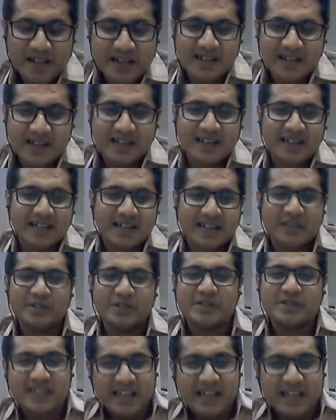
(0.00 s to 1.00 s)
Uh, can you
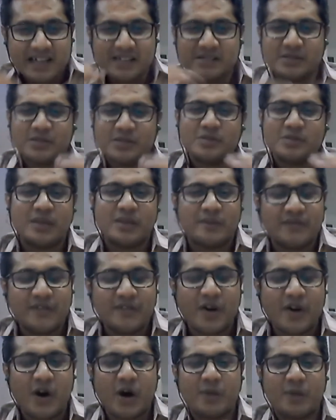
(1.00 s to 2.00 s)
take us through some of your
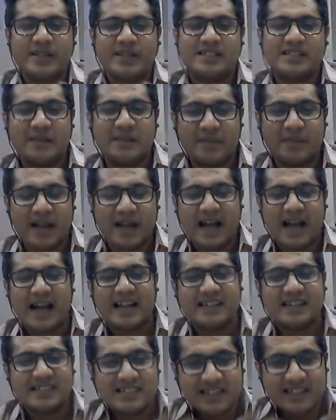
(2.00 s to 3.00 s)
hobbies and
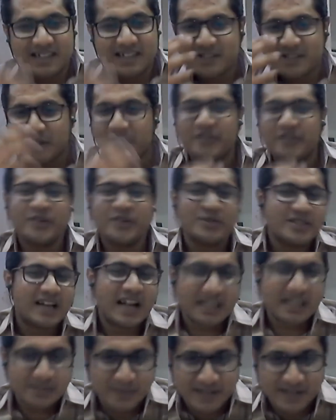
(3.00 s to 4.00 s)
plans and your future
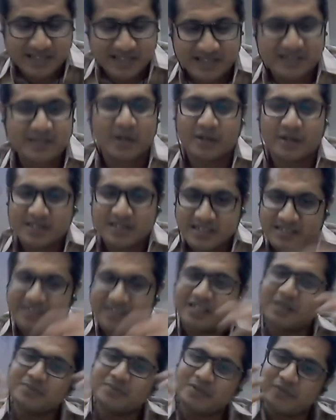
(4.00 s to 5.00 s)
aspirations, not just in
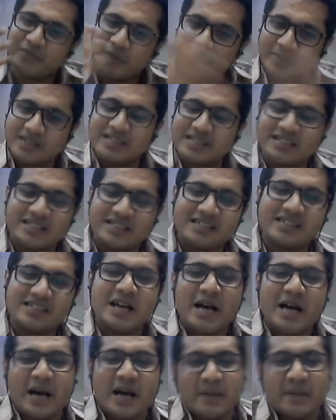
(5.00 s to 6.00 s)
terms of your business,
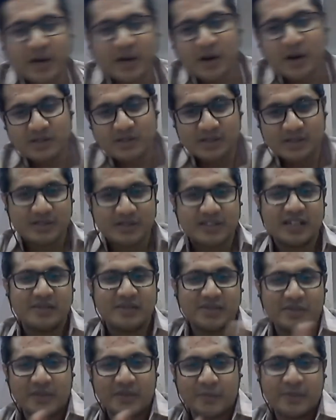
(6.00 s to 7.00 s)
but also in terms
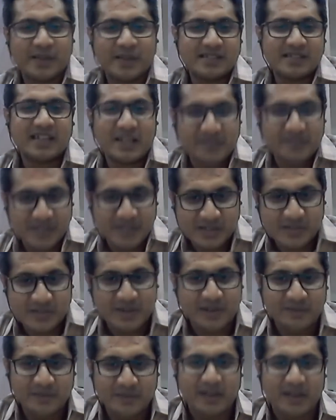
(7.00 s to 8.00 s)
of your personal life as well?
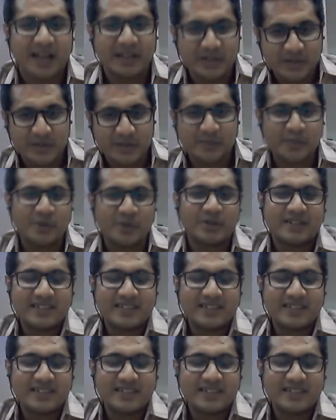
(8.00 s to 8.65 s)
We like to hear both.